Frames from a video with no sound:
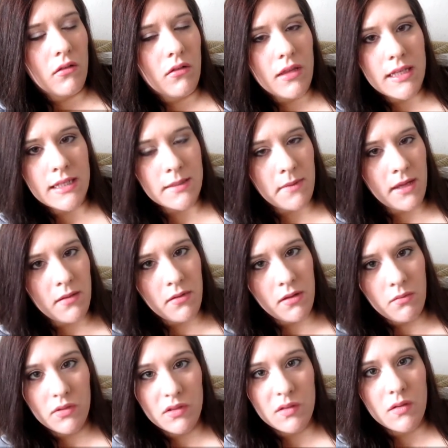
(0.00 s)
this baby
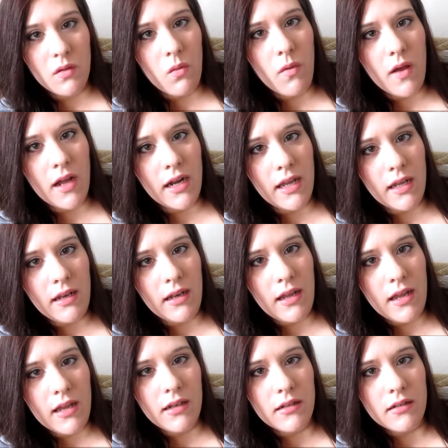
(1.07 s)
was so wanted
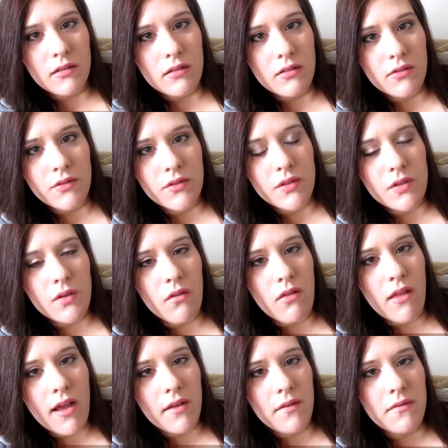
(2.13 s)
and so
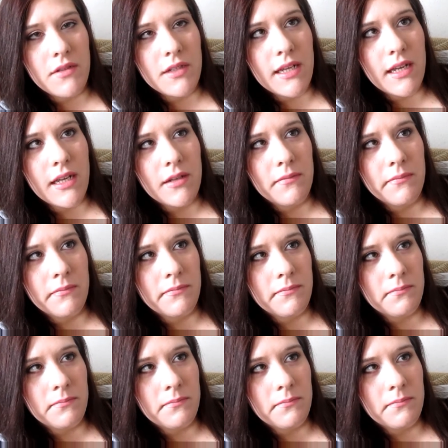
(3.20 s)
loved and